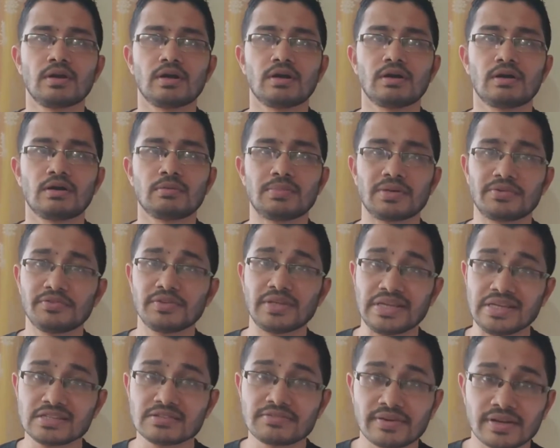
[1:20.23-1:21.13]
But
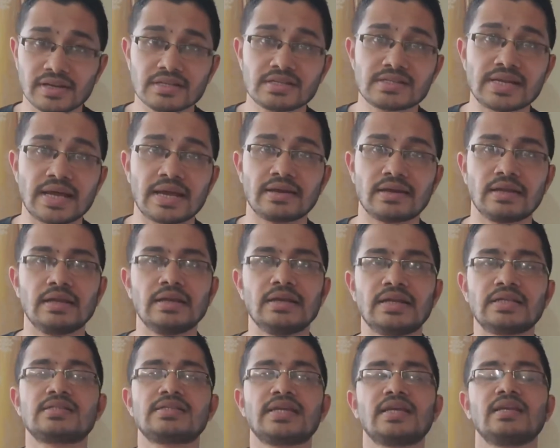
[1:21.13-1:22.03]
for the ease of
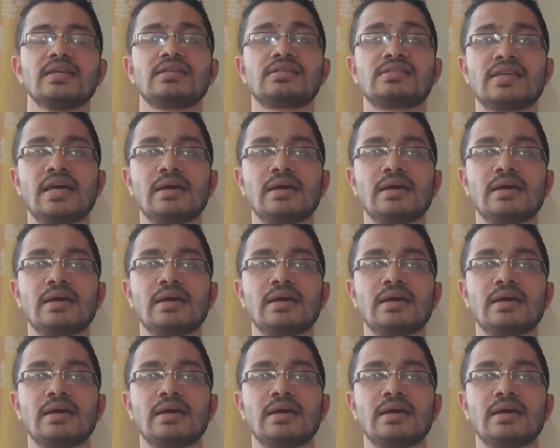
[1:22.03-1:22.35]
understanding, let's take an